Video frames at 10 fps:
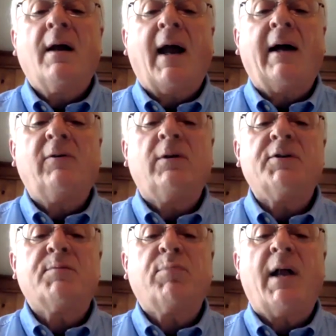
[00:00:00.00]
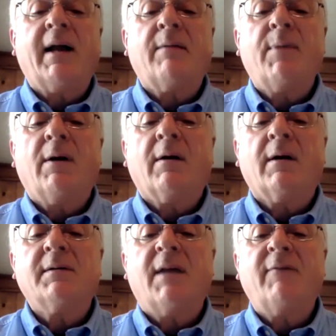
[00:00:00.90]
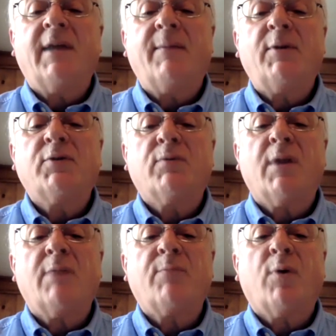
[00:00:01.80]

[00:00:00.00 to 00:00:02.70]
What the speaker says: countless Black Americans have demonstrated